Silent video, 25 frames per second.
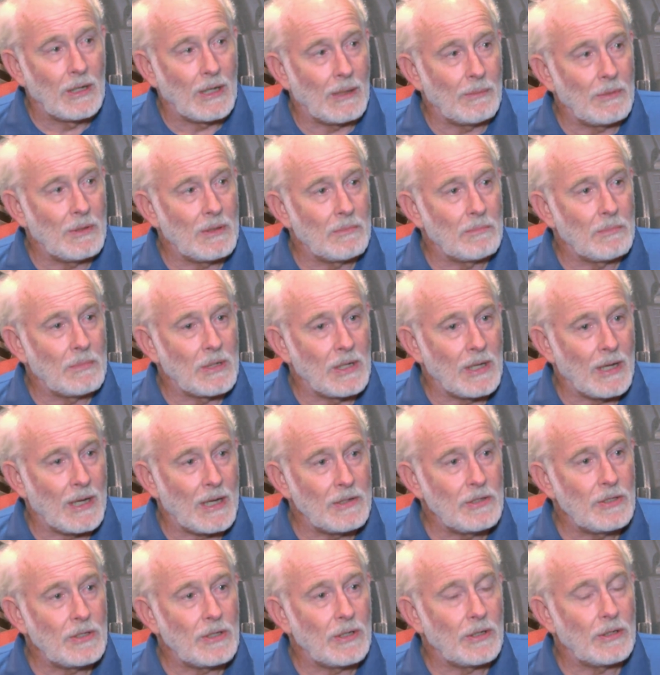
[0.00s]
I mean,
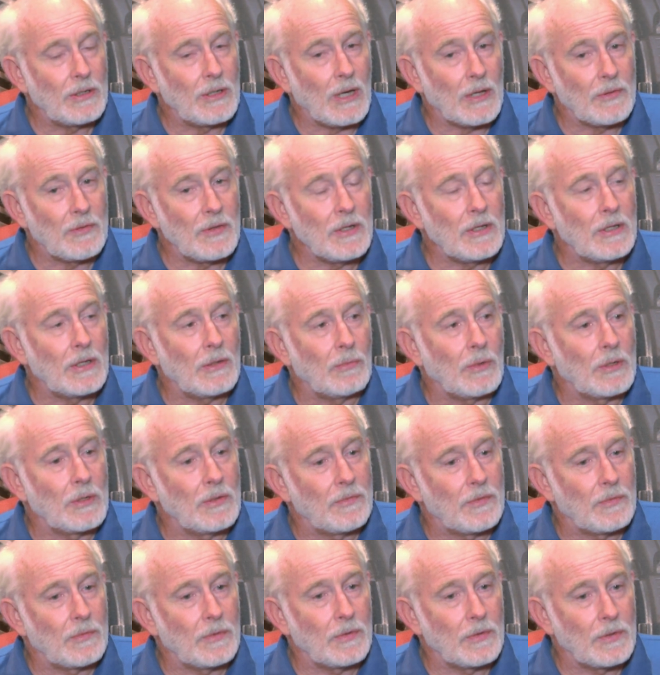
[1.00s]
Manaja, I think one
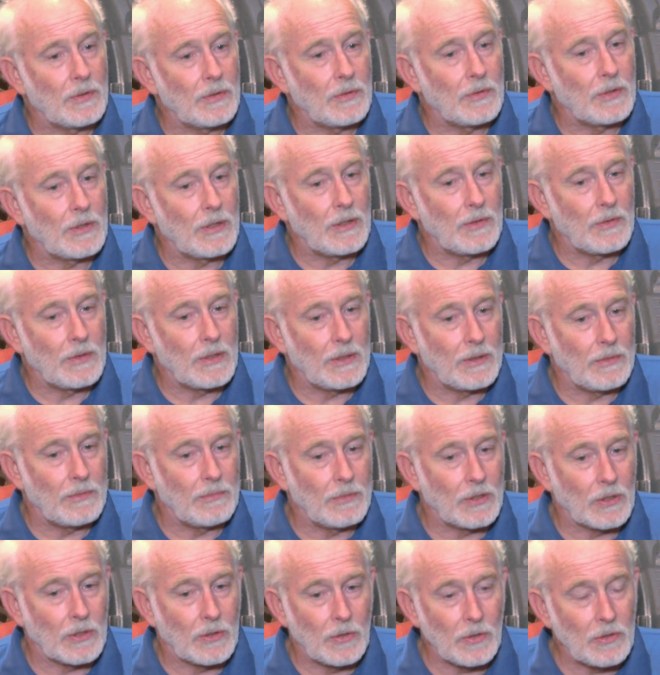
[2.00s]
of
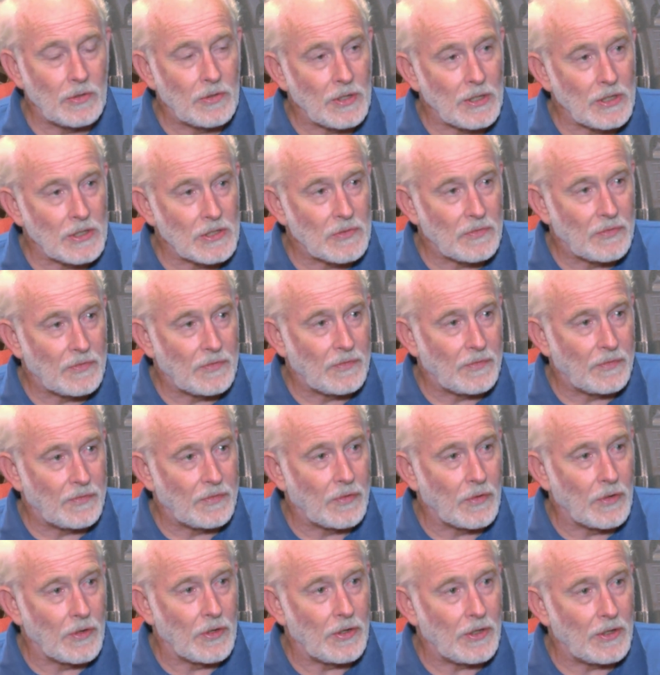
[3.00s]
the good things
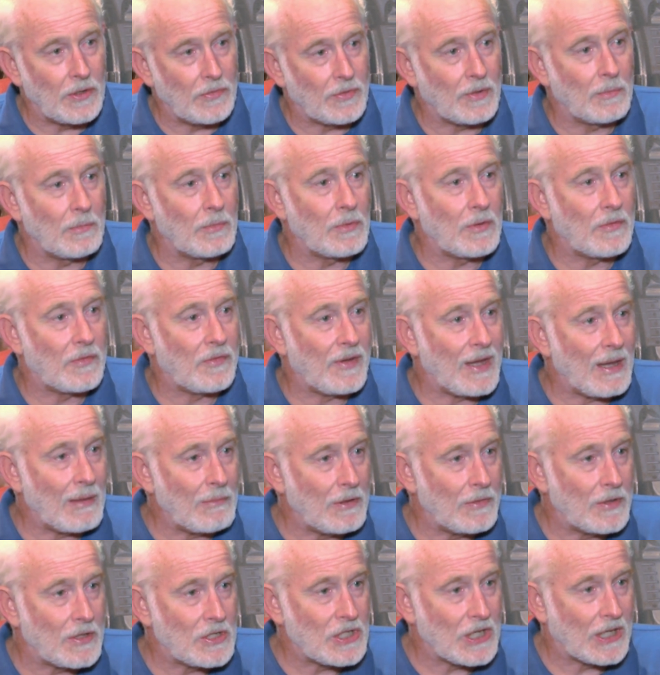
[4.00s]
for her from the
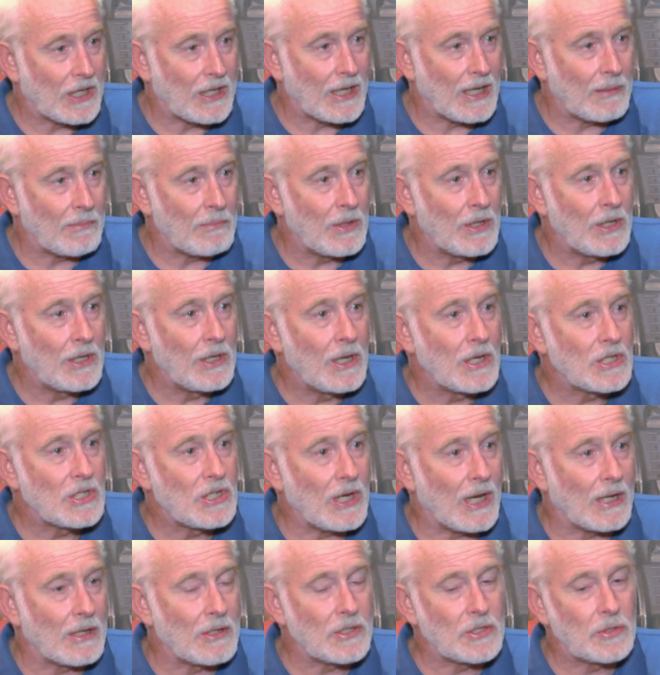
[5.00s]
family that she came,
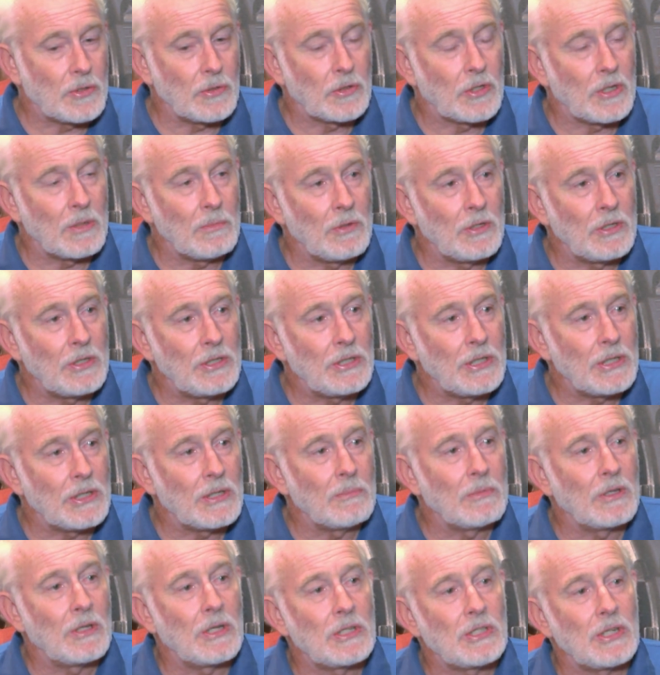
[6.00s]
she understood community
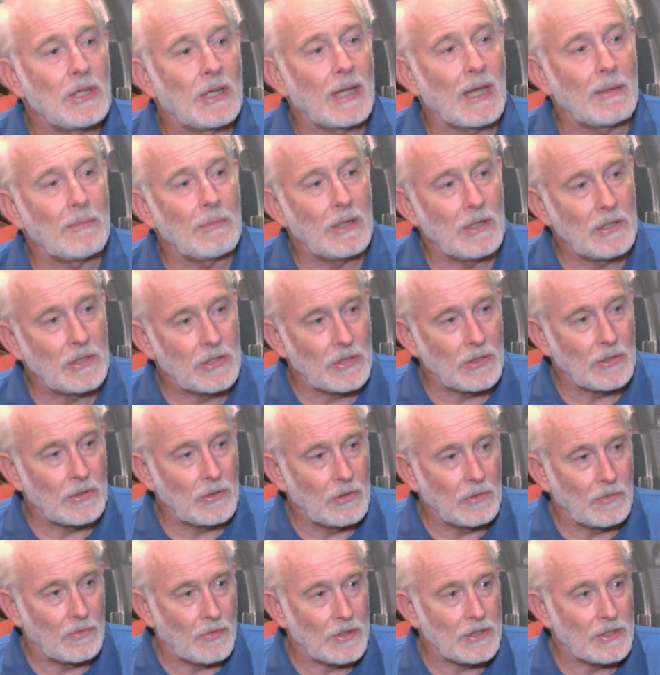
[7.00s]
the minute she came into
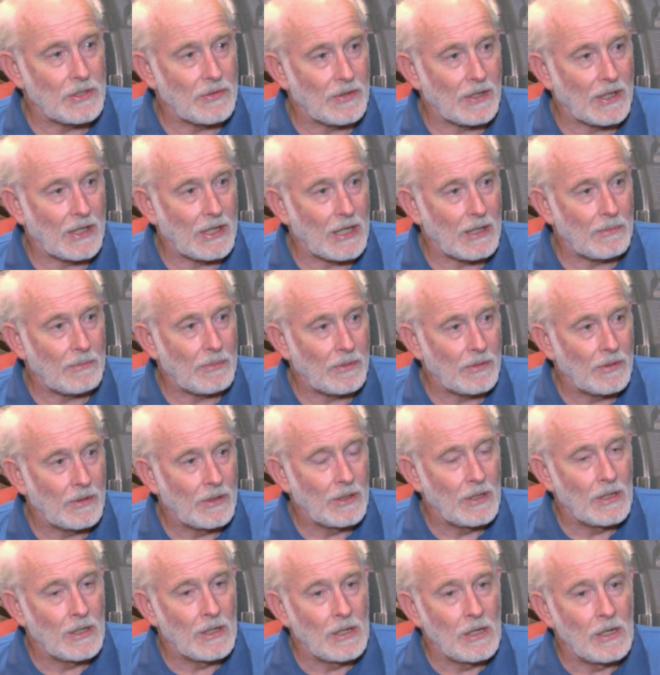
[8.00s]
Voice of the Cape.
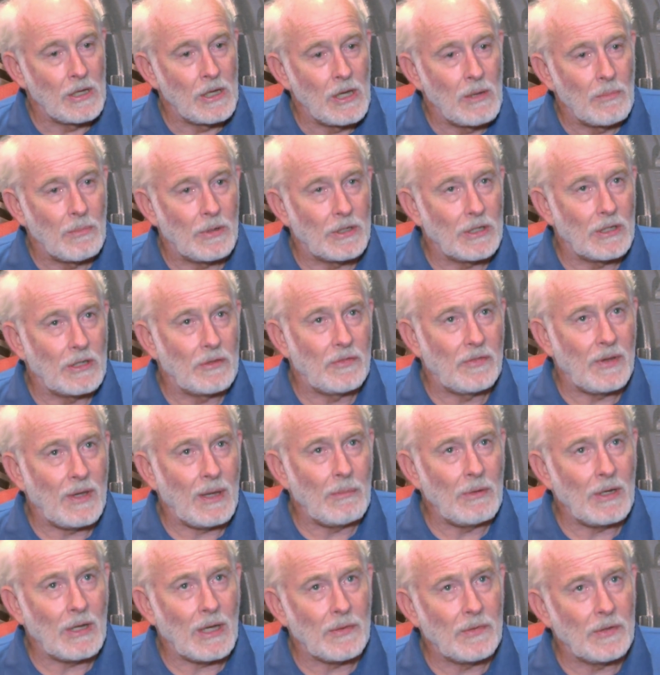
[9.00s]
But her
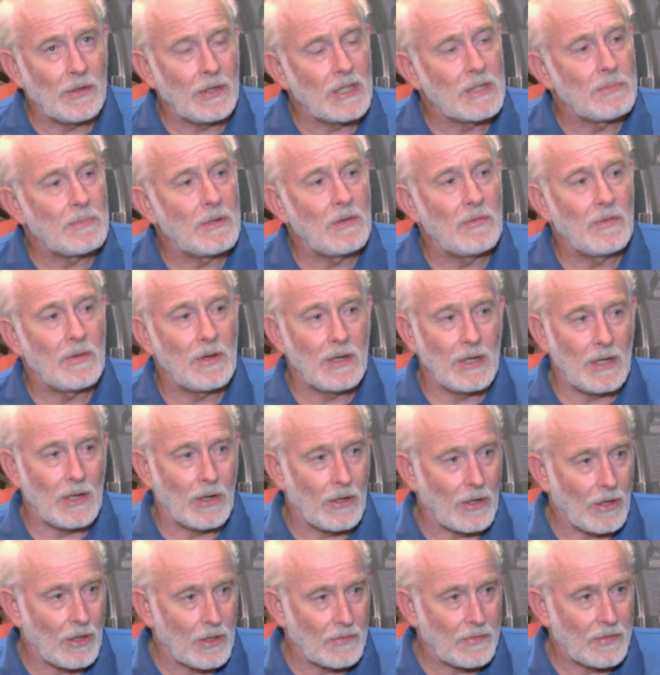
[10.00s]
family, I think it's been very
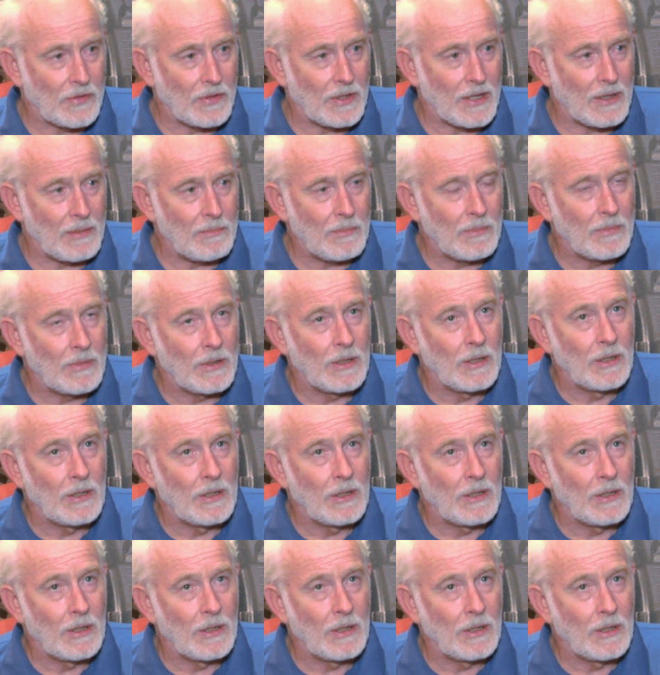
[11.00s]
hard for them.